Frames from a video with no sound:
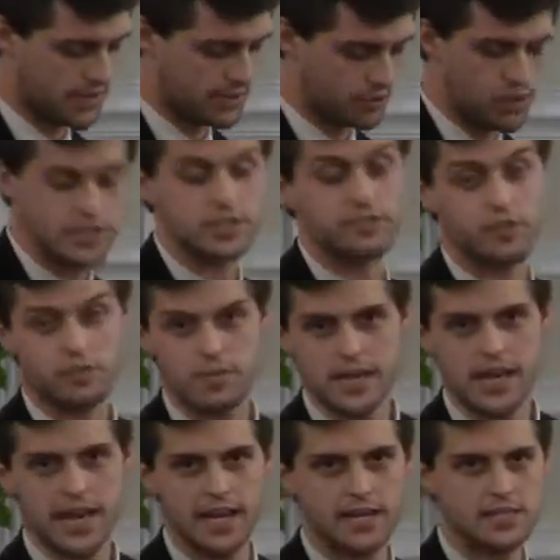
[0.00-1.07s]
Christopher
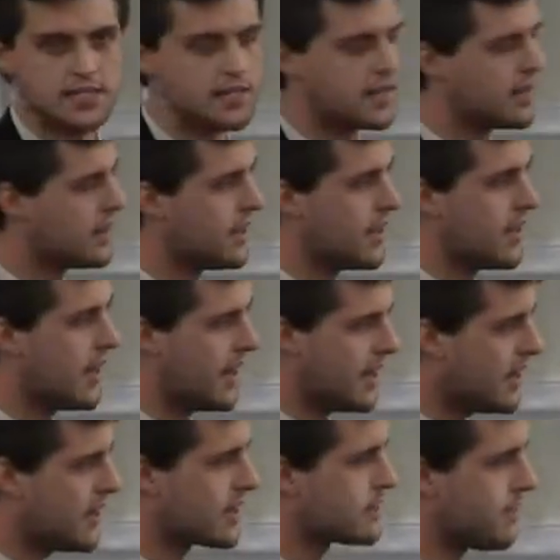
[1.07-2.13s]
B. Hayes, and
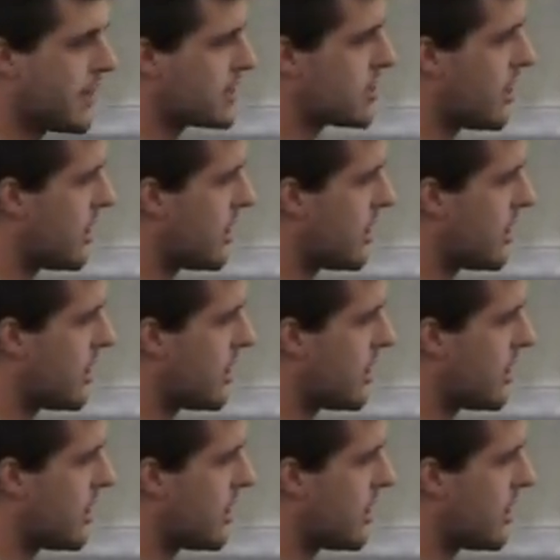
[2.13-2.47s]
he explains